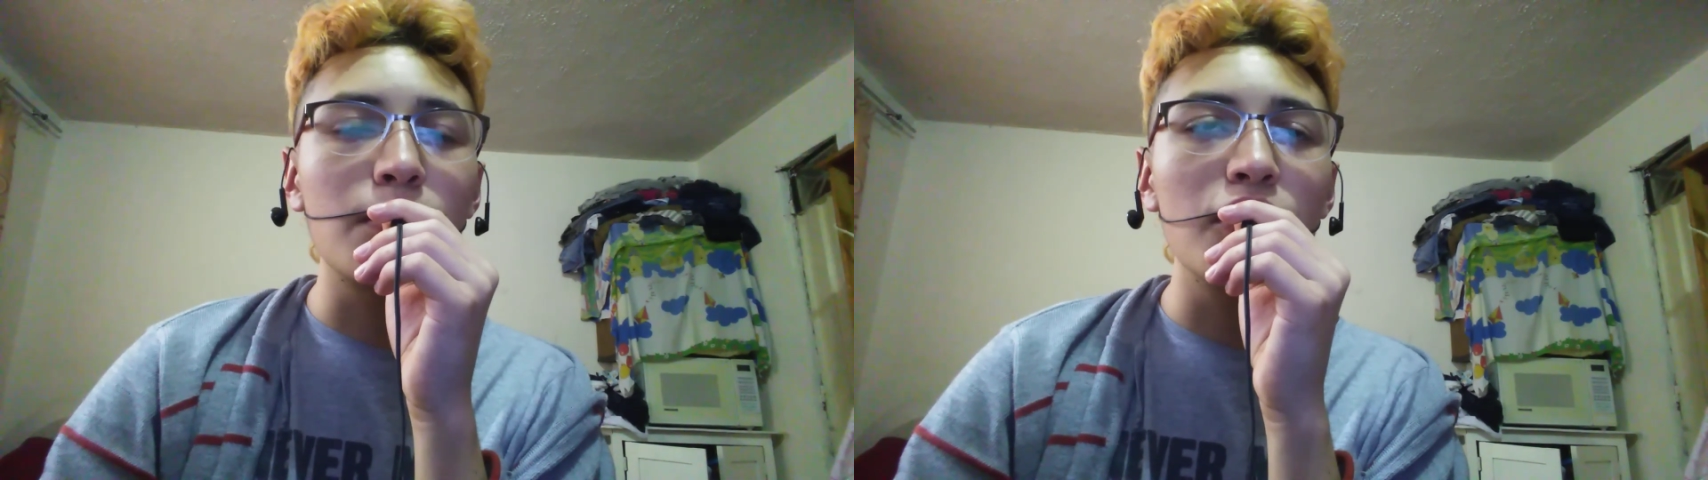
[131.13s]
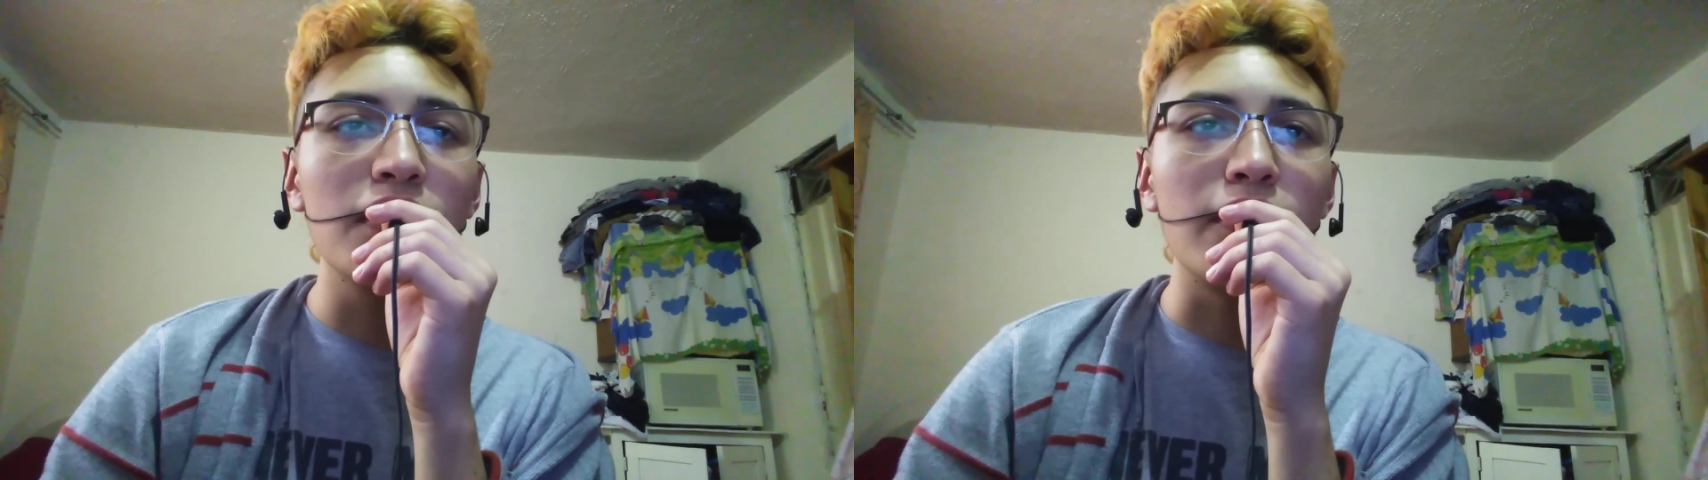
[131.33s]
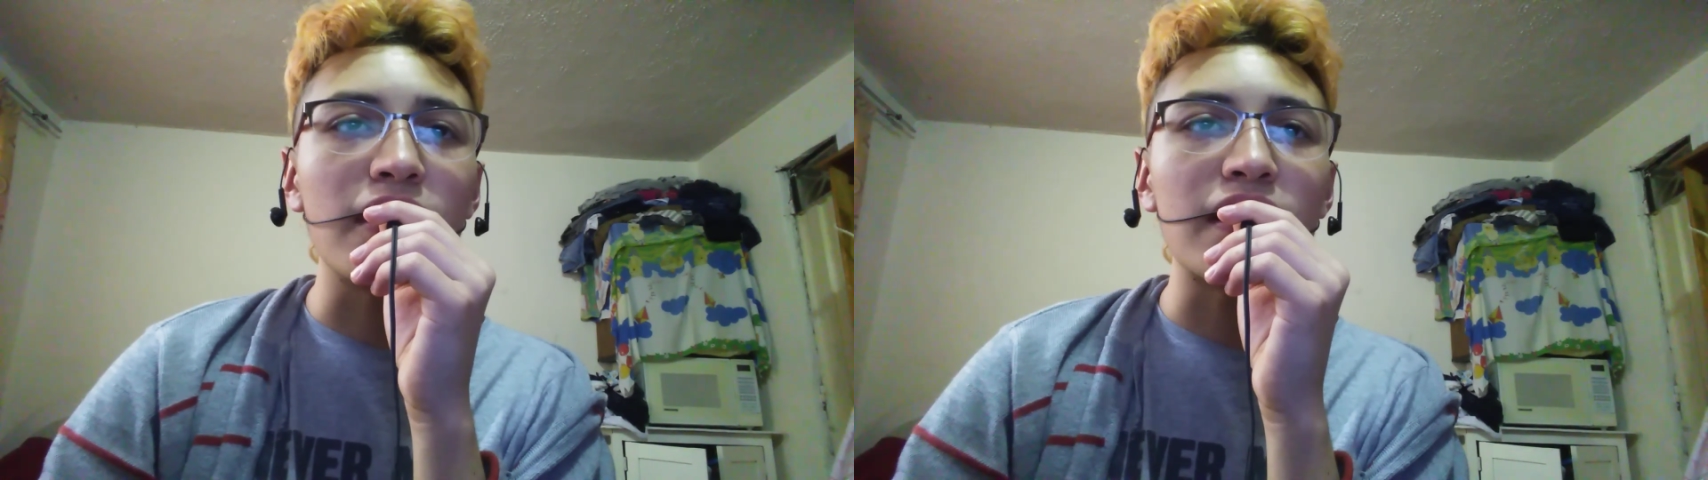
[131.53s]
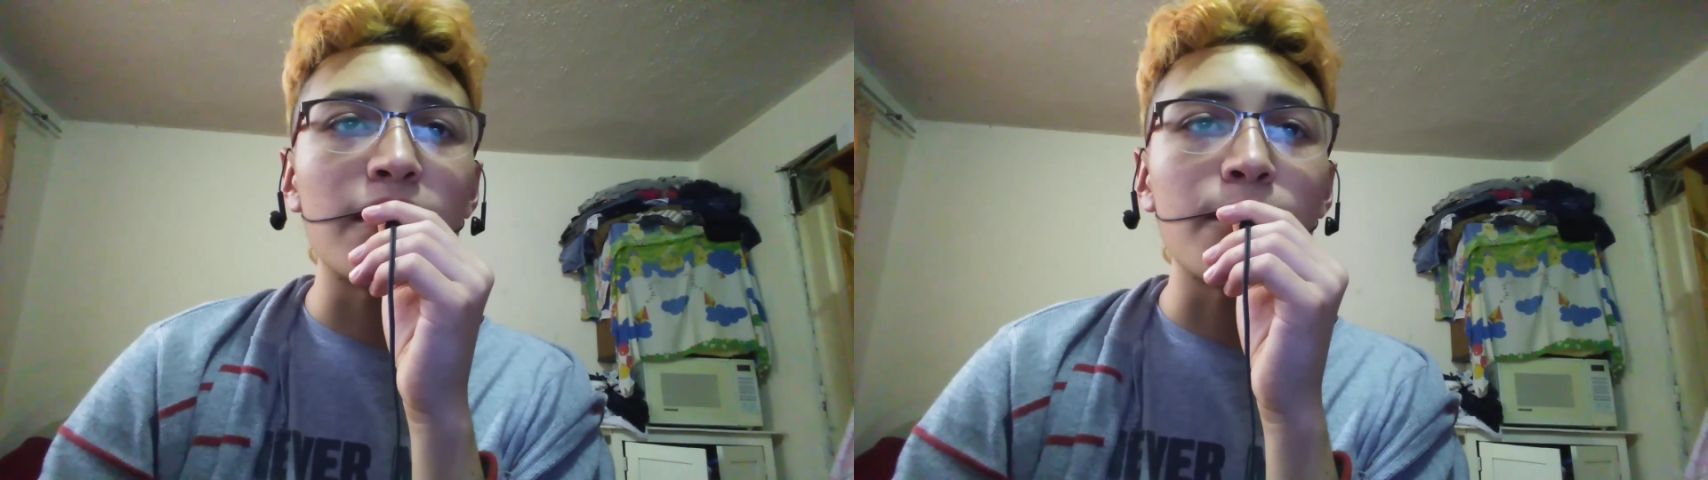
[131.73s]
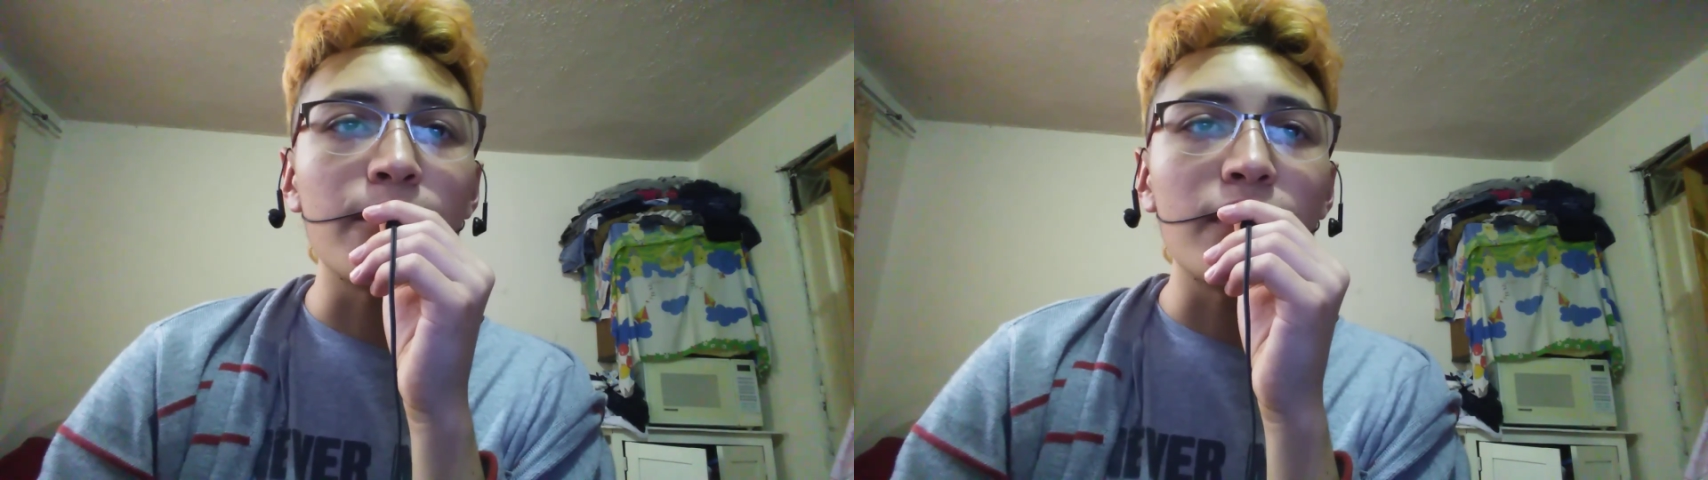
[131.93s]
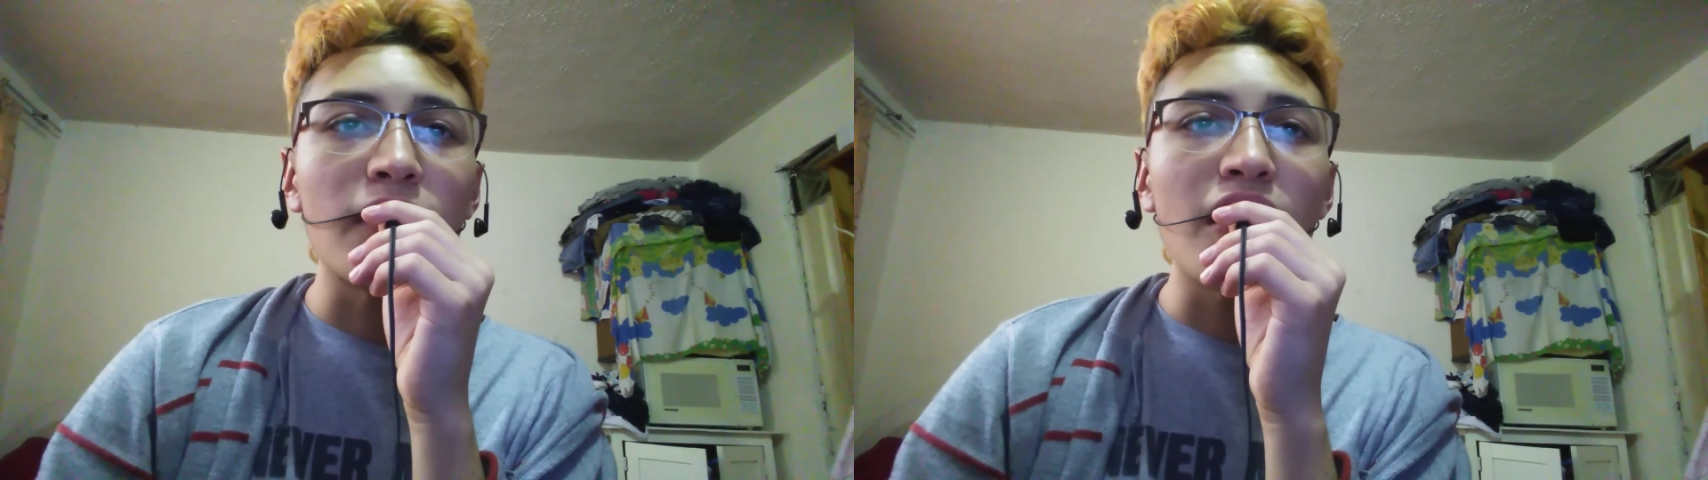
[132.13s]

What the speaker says: and make